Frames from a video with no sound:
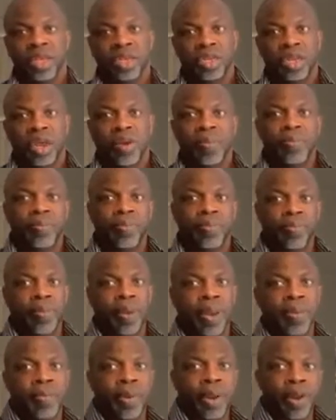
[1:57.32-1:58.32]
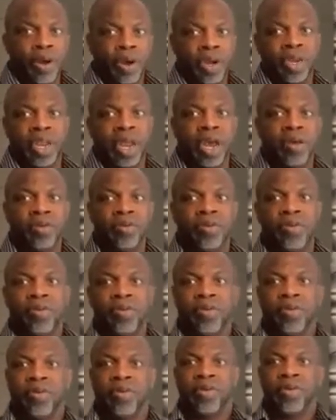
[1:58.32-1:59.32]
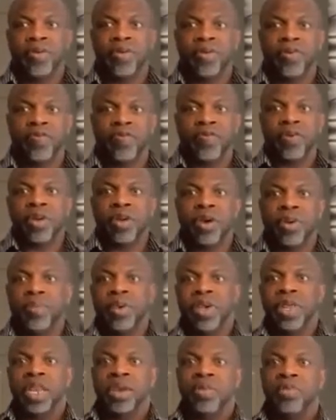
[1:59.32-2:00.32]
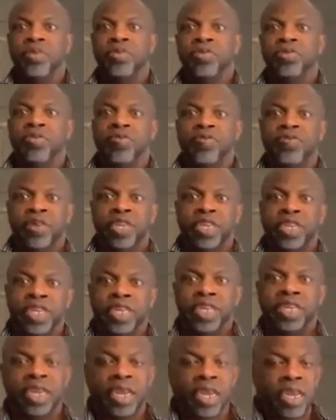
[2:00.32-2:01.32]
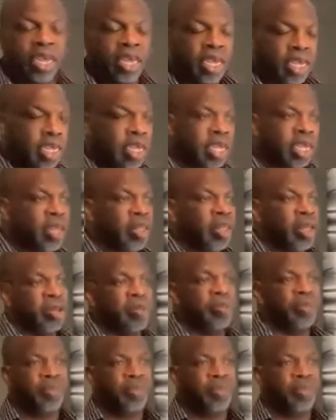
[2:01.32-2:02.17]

Some blame lockdown for not being able to visit each other.